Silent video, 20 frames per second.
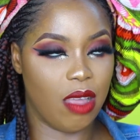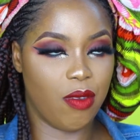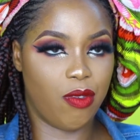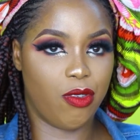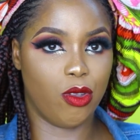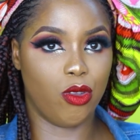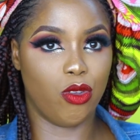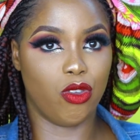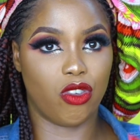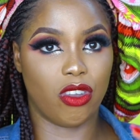I
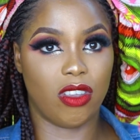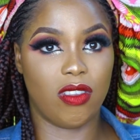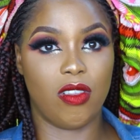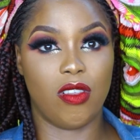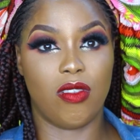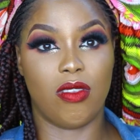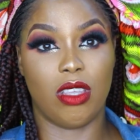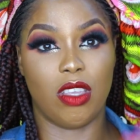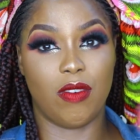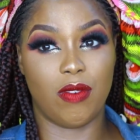feel you just
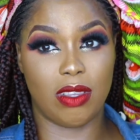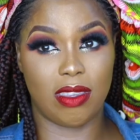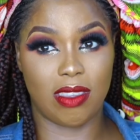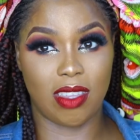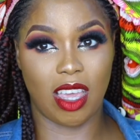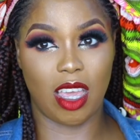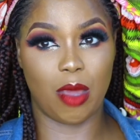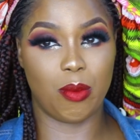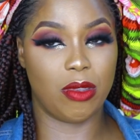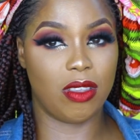need to give it
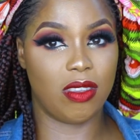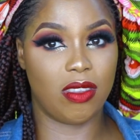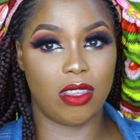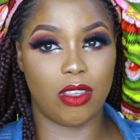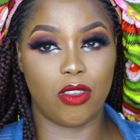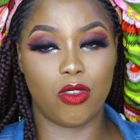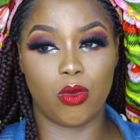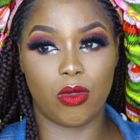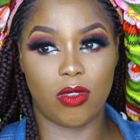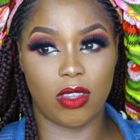time. These
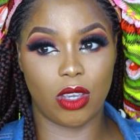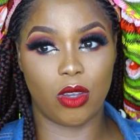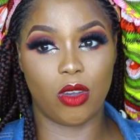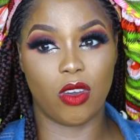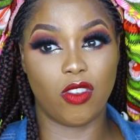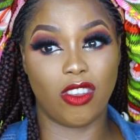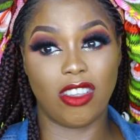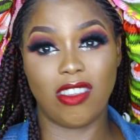things will take off.